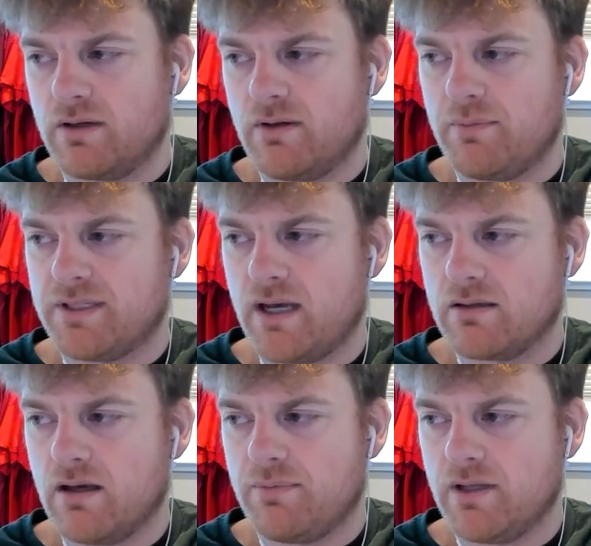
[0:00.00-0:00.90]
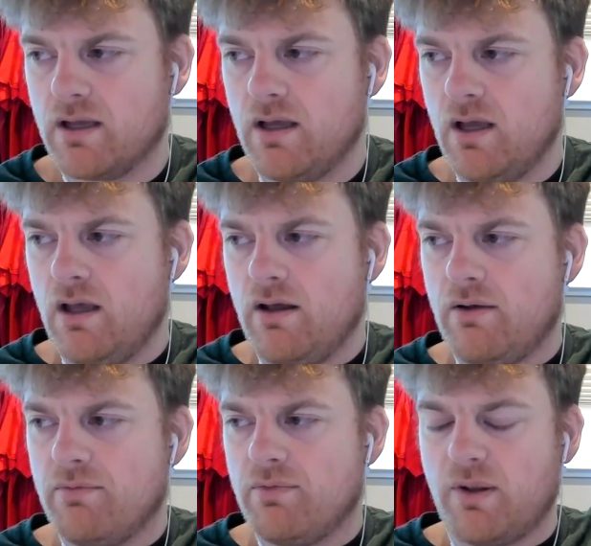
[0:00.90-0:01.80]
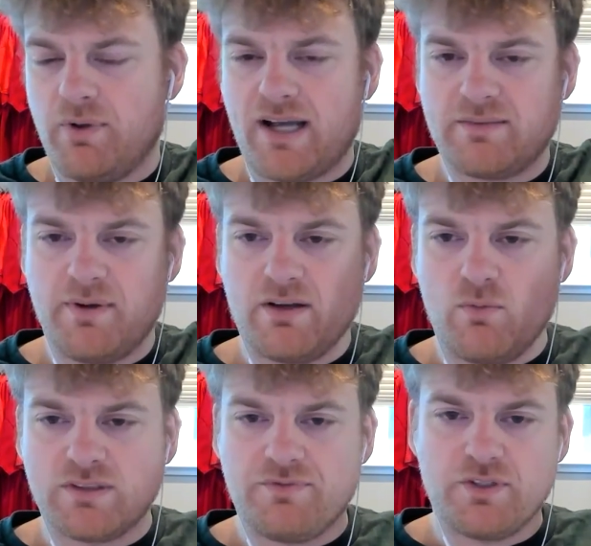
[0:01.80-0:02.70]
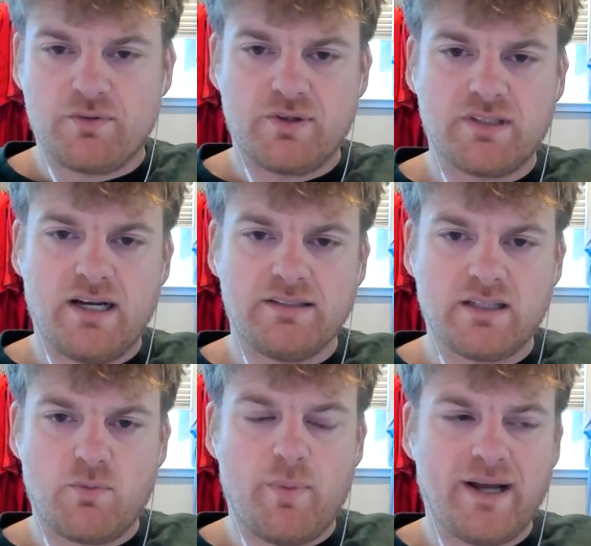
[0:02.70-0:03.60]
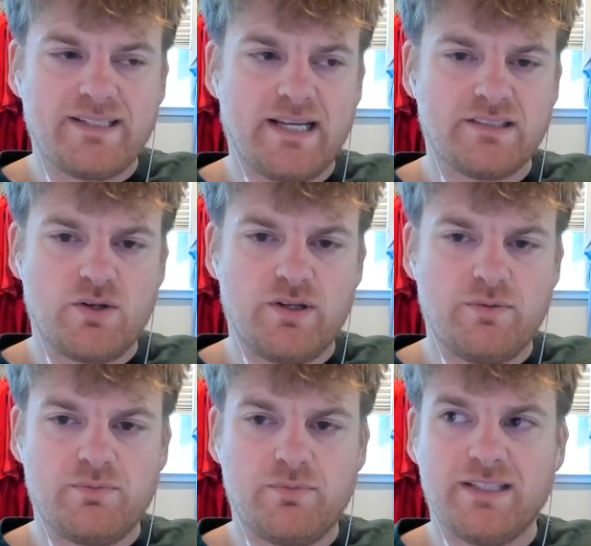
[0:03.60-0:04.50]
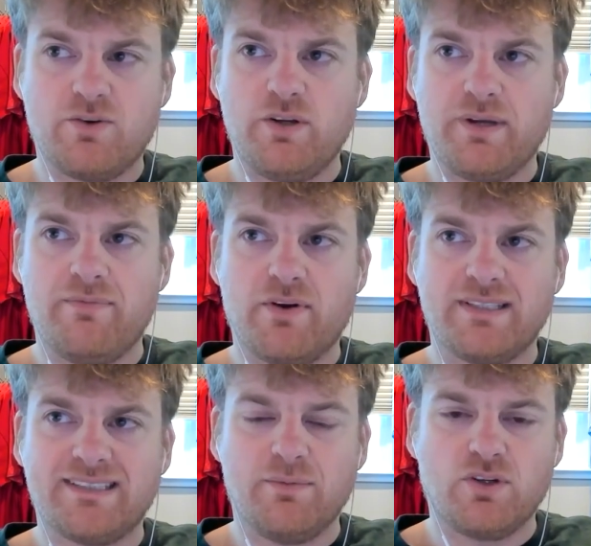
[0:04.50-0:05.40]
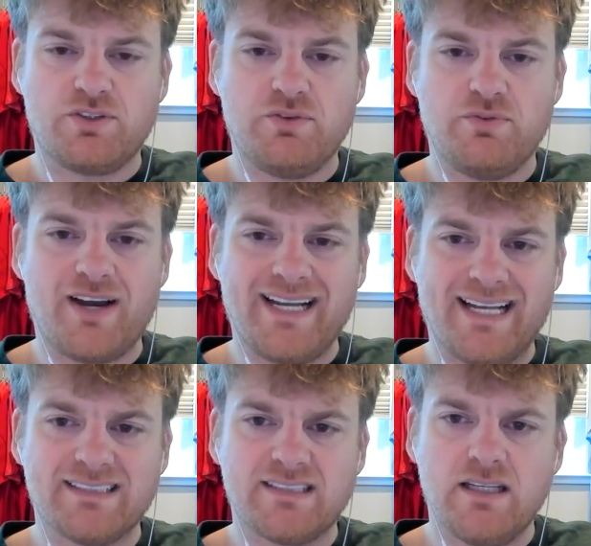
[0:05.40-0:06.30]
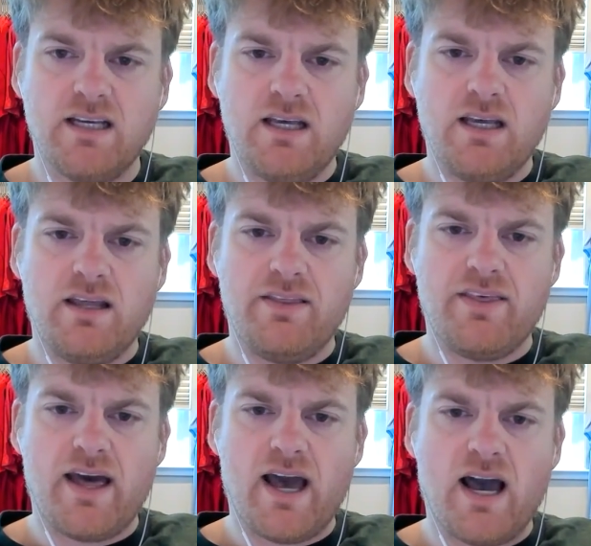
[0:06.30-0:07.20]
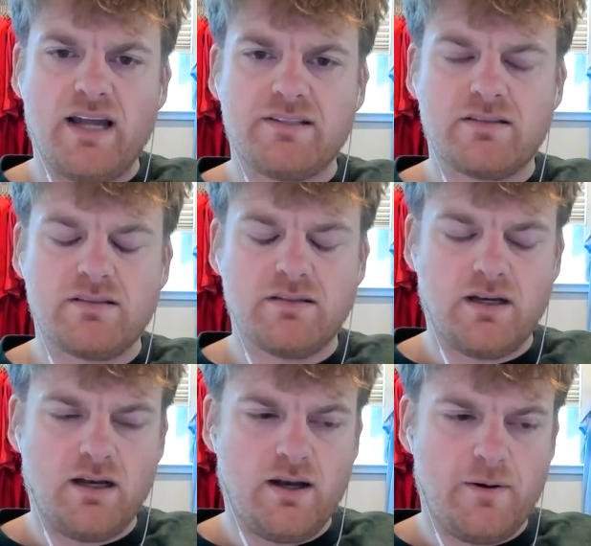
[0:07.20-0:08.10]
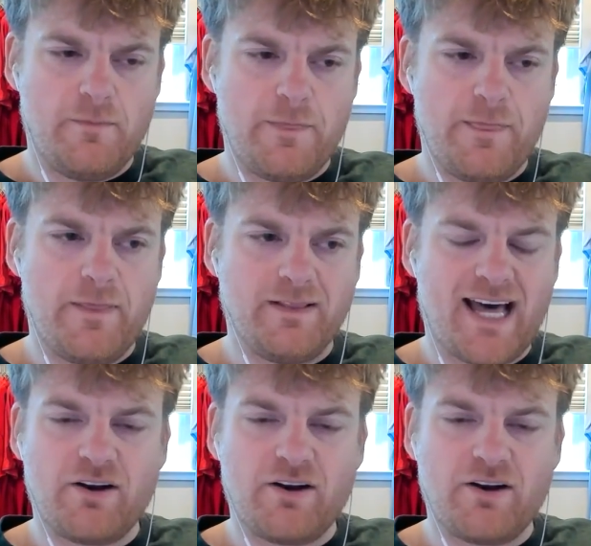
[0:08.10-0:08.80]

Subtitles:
I'm gonna tag that, but like when people ask me about like what's the future of computer science, it's like, well, my take is it's going to become very similar to finance in that the latter